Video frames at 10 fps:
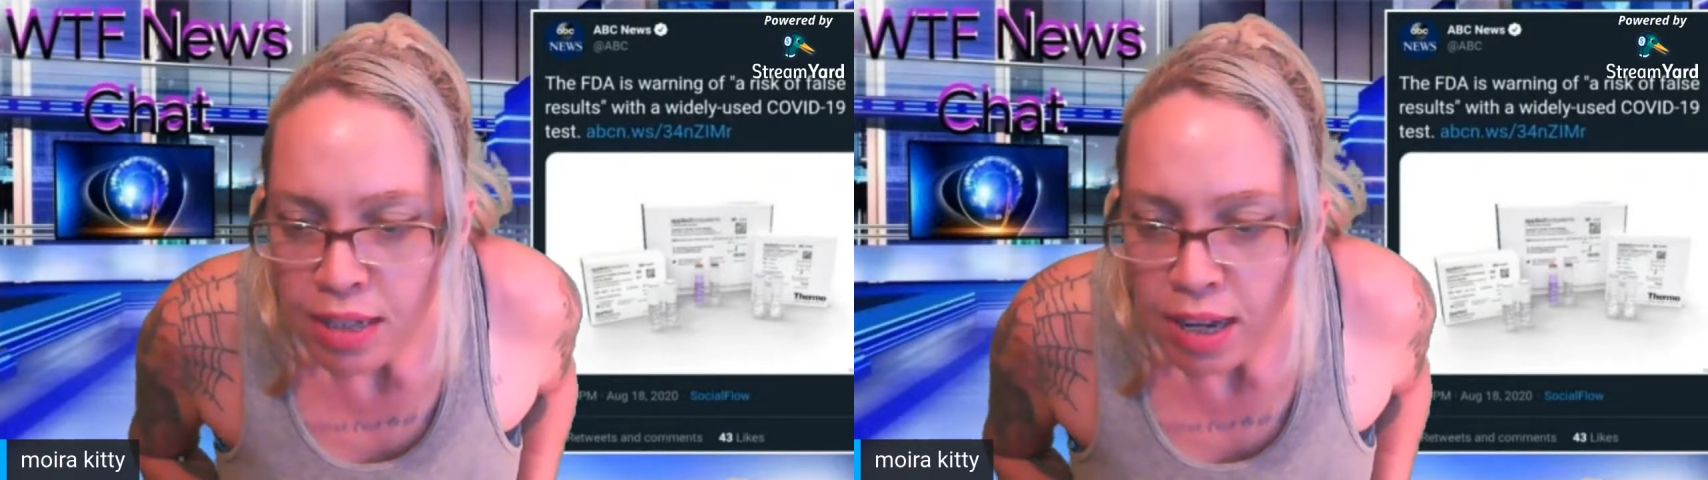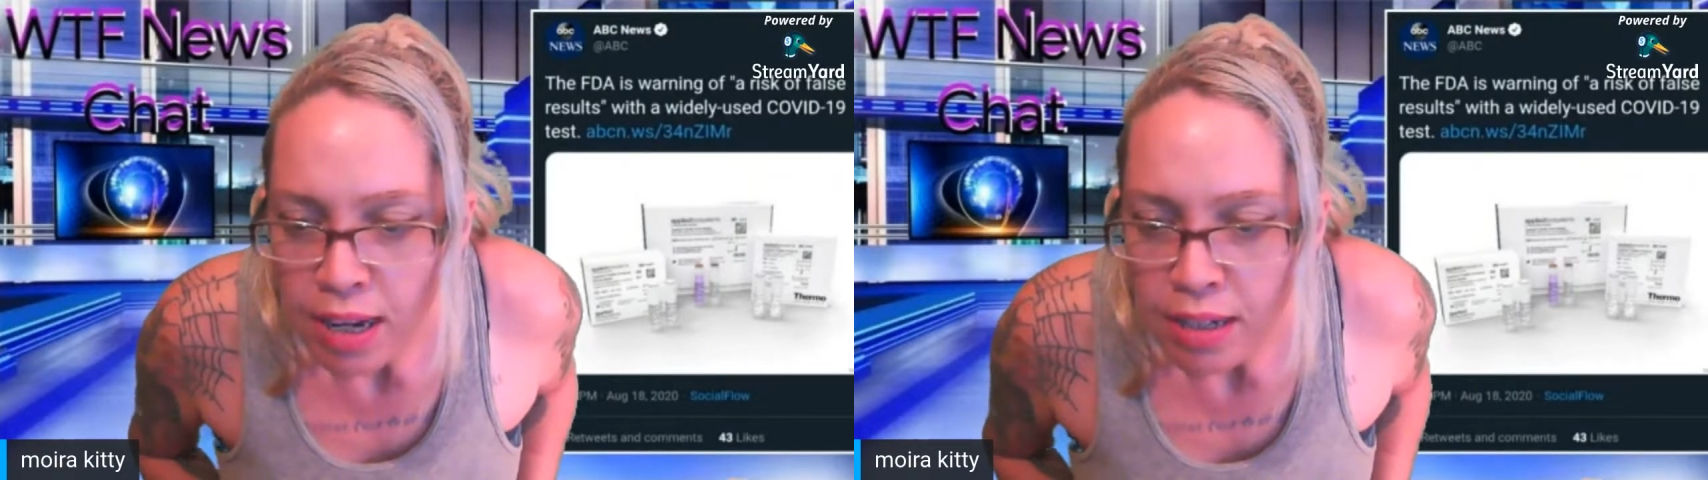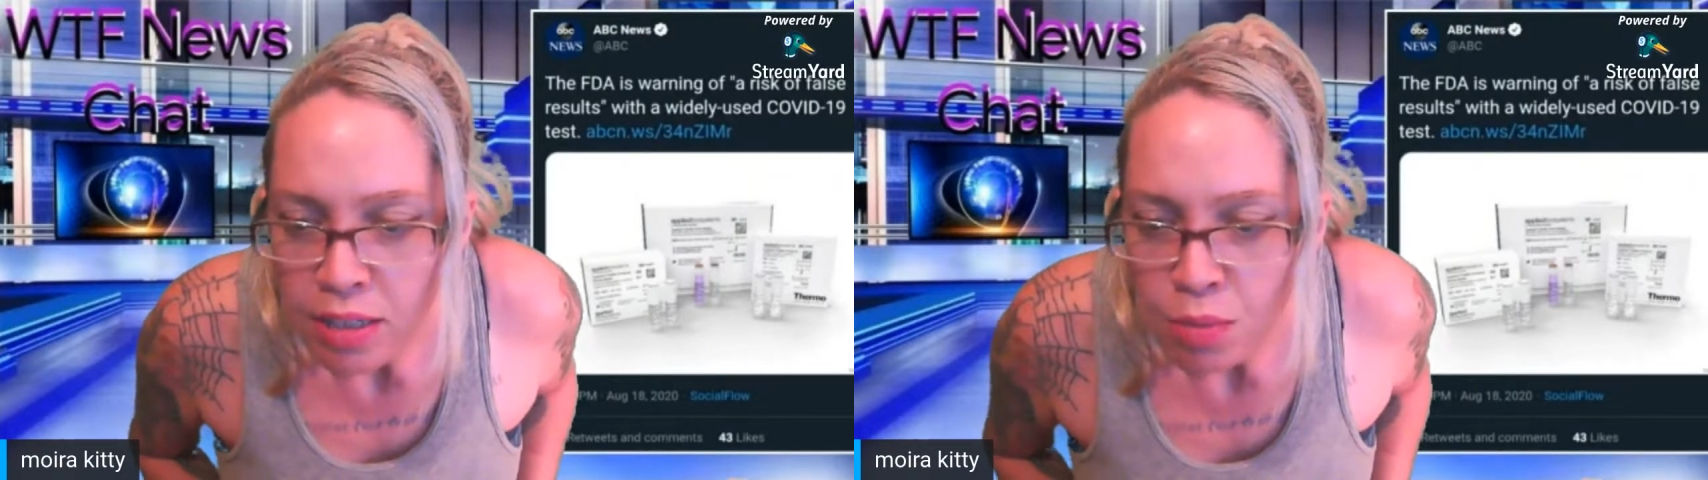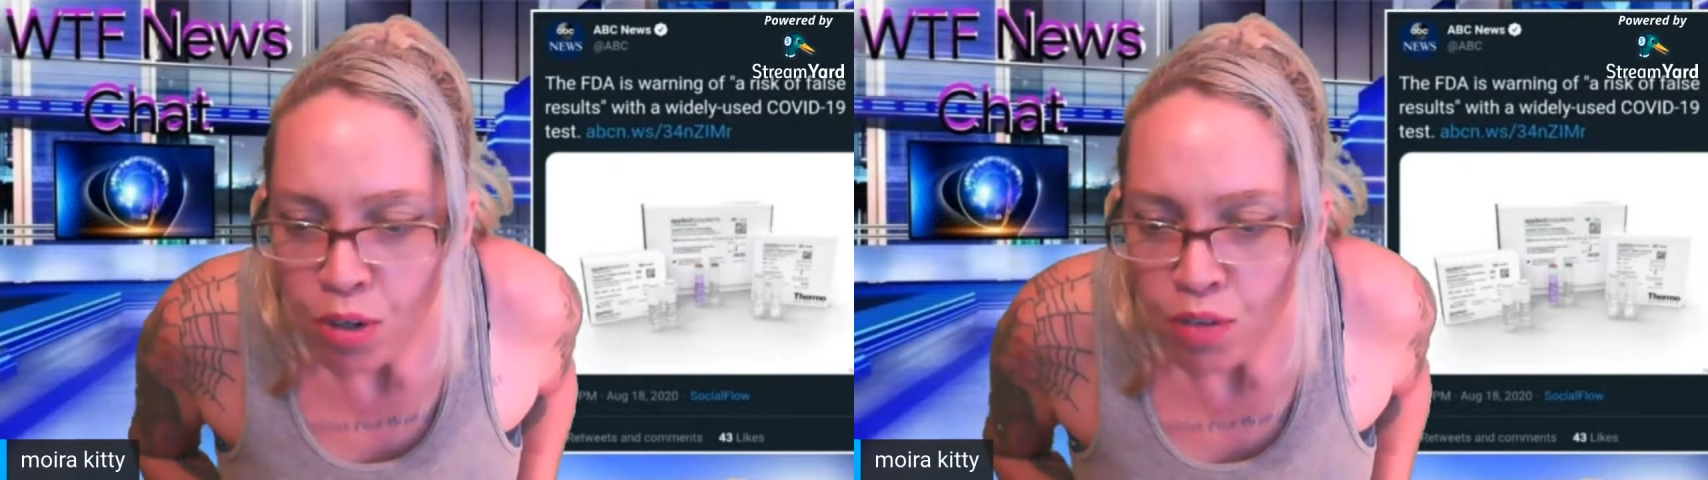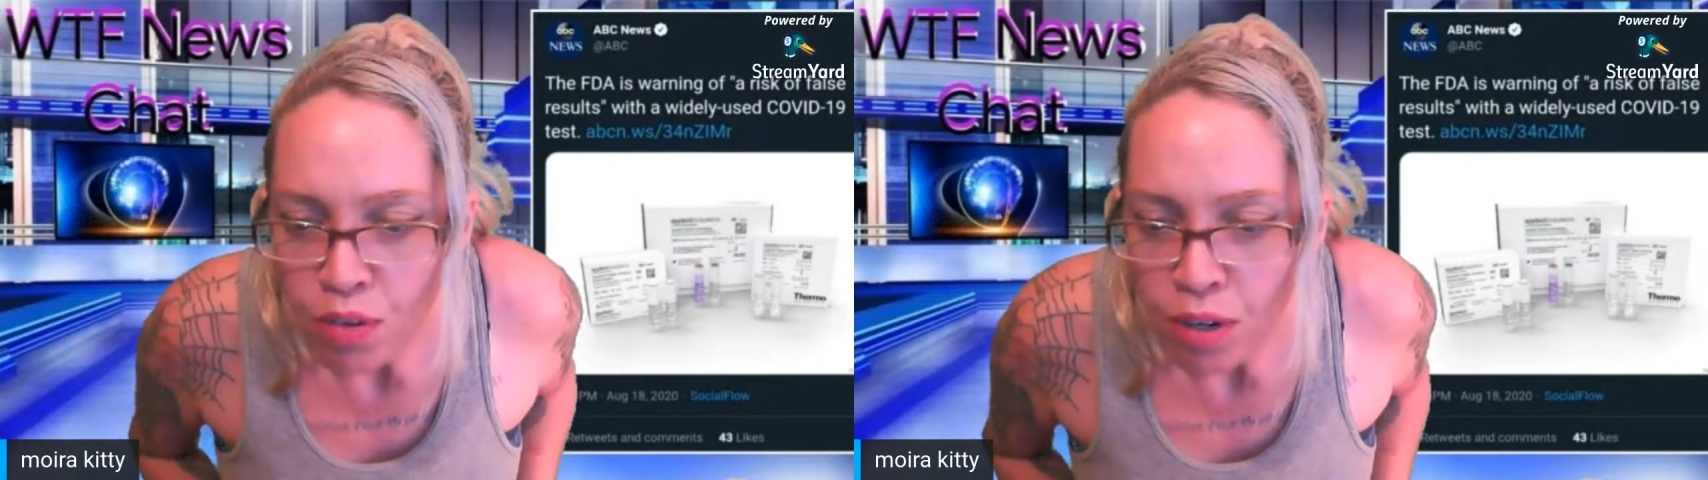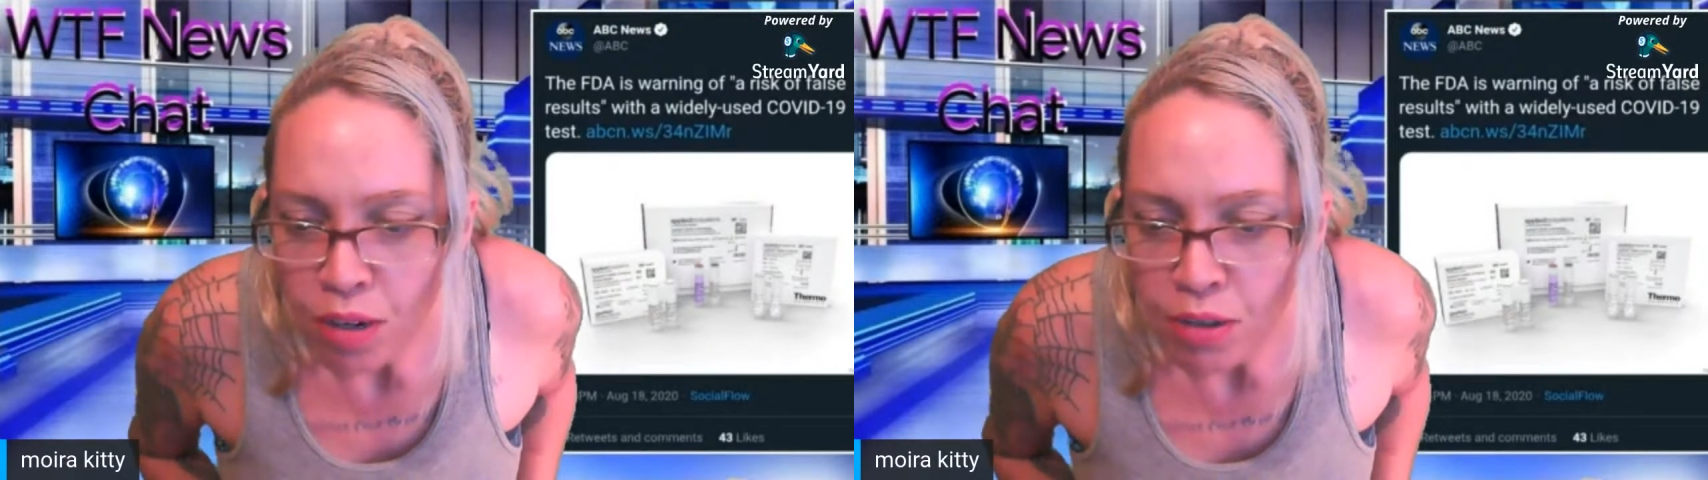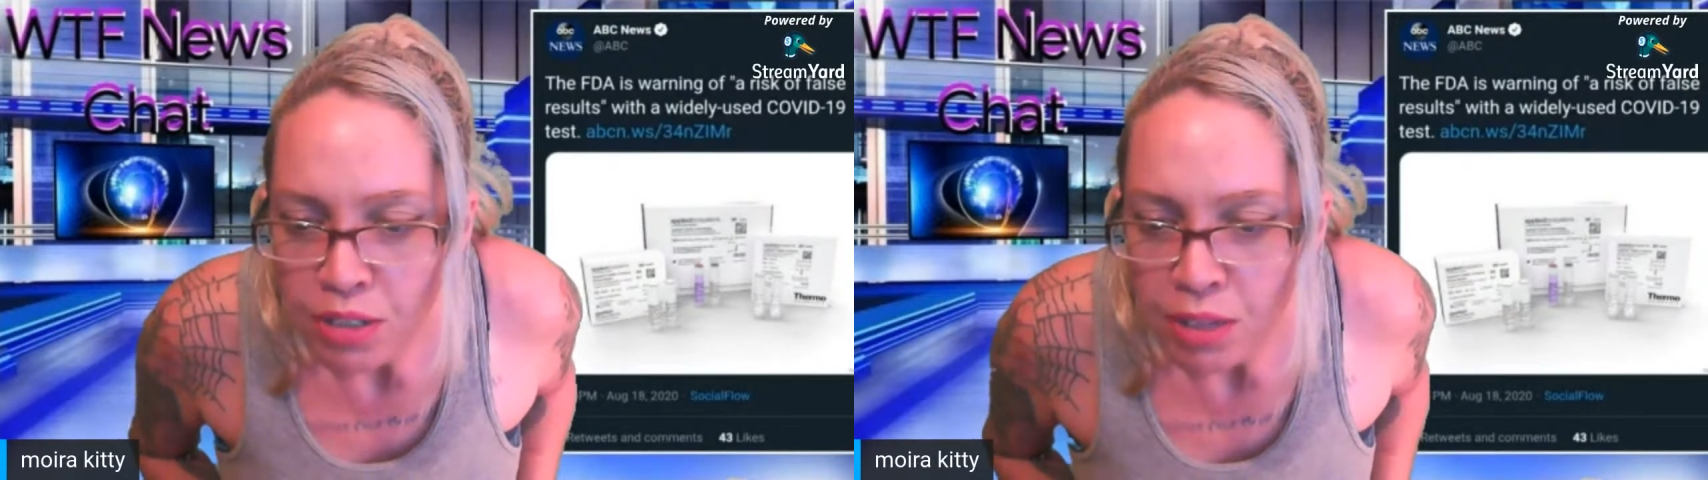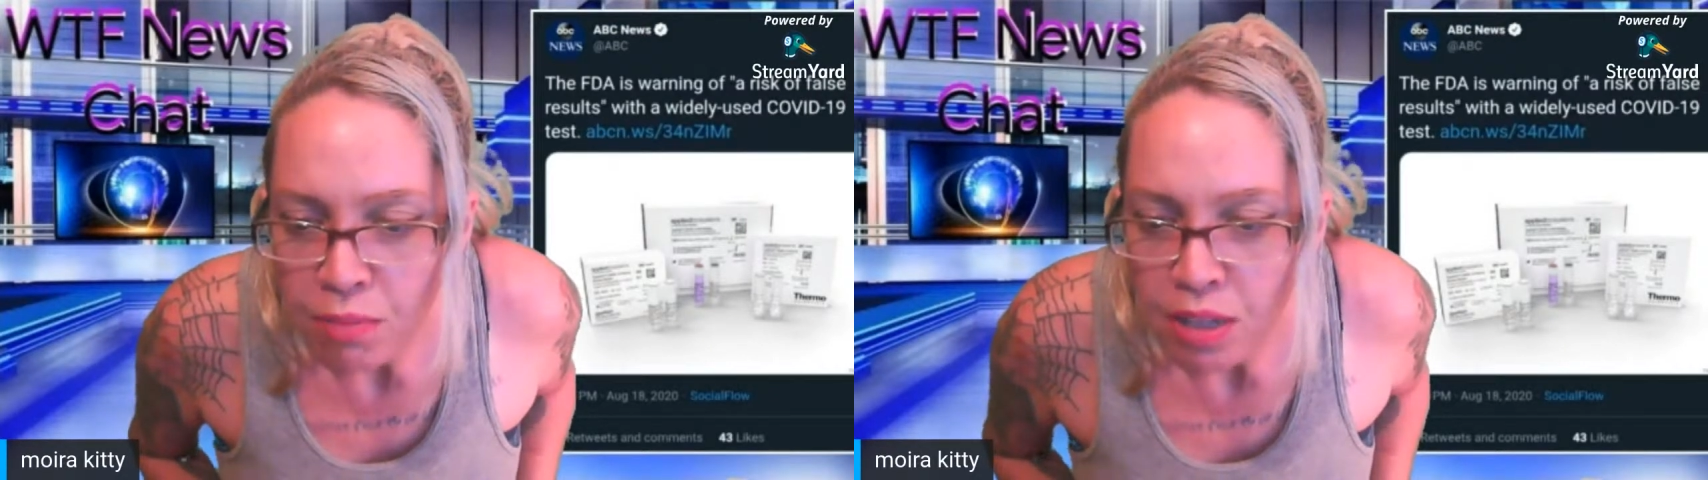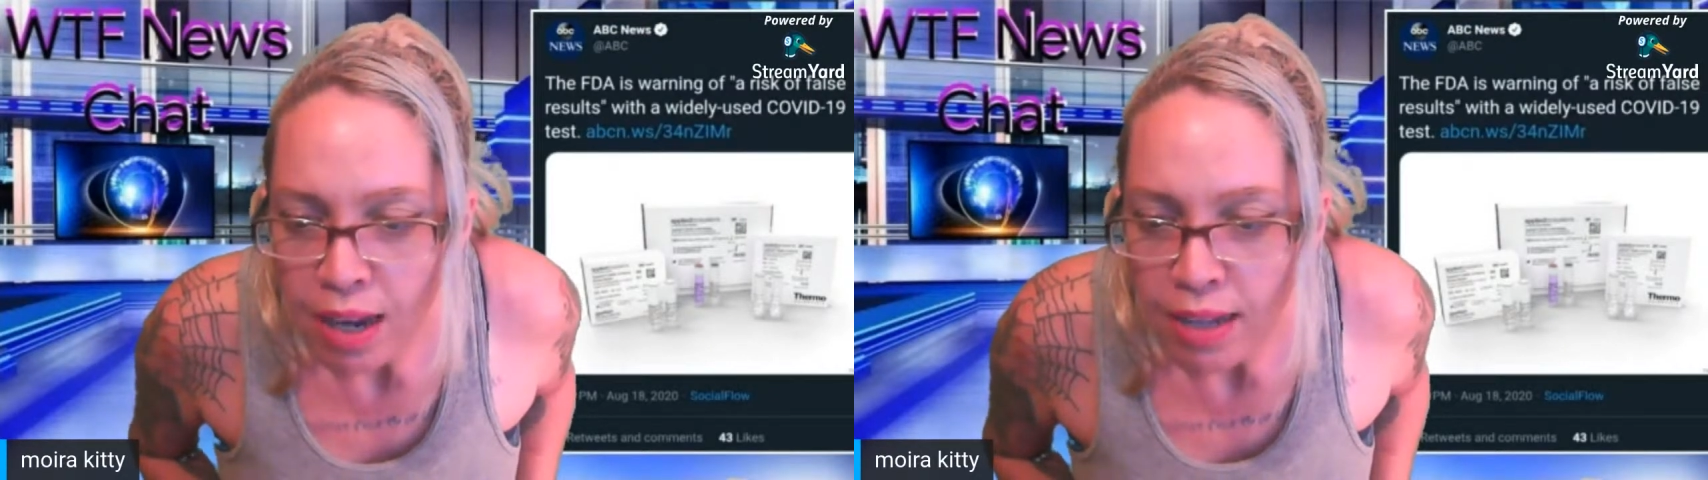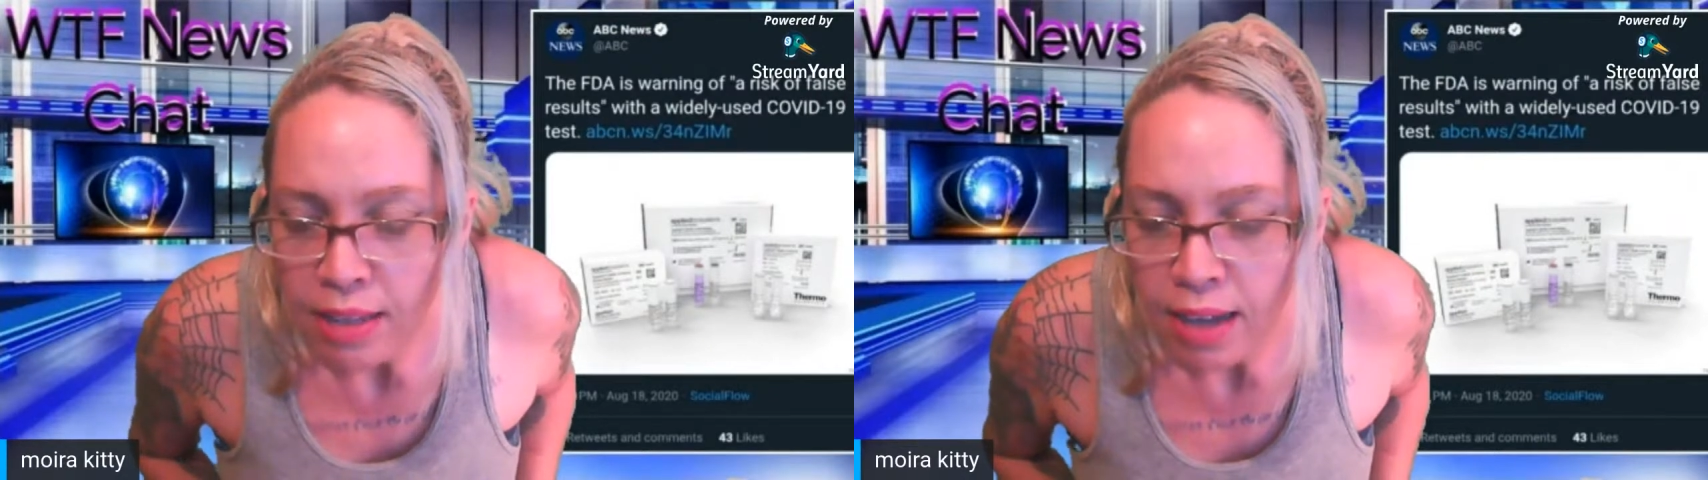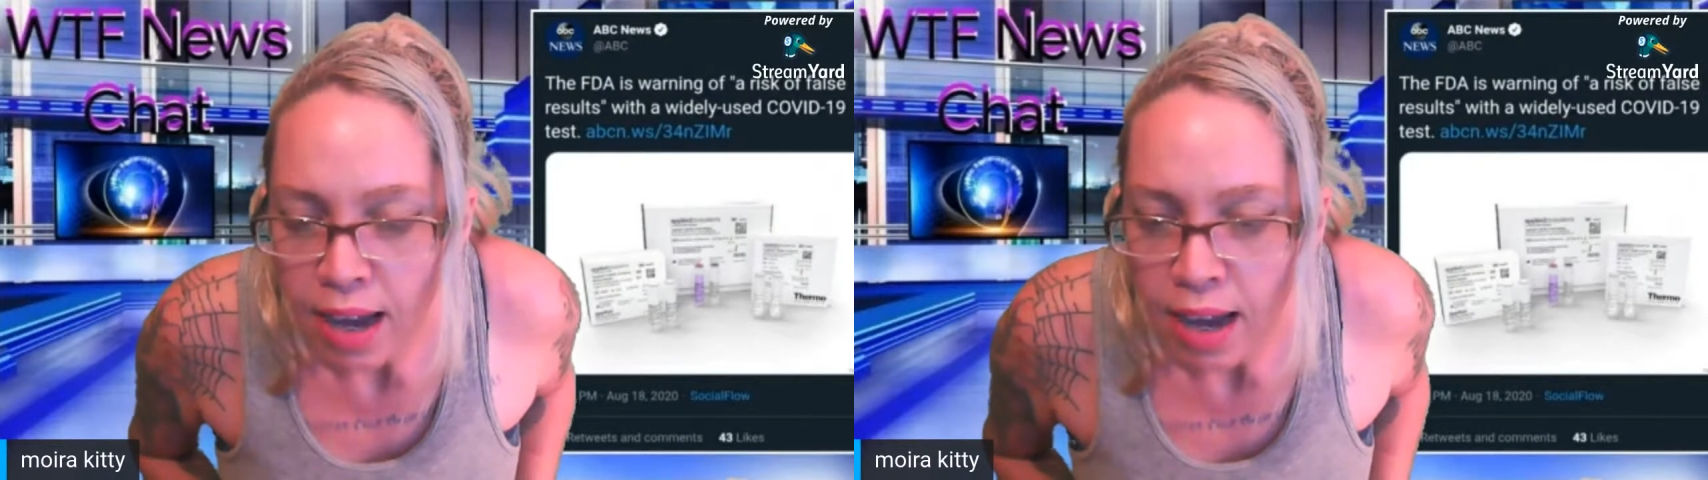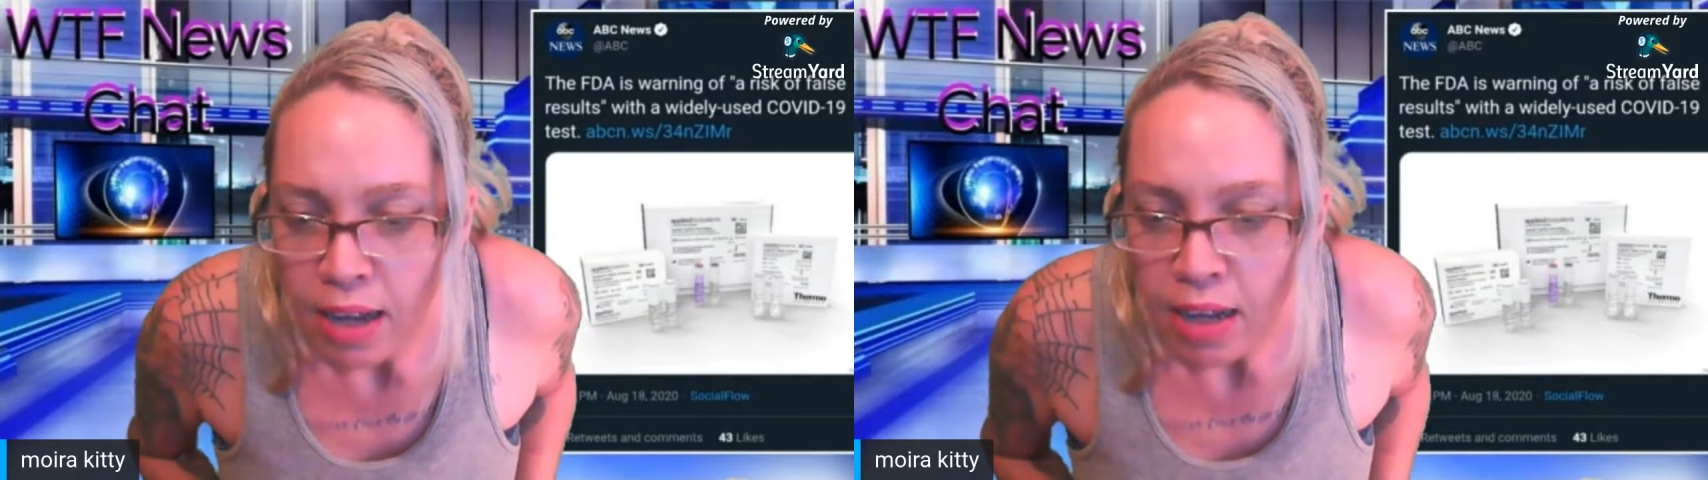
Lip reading: ex-boyfriend or something like that.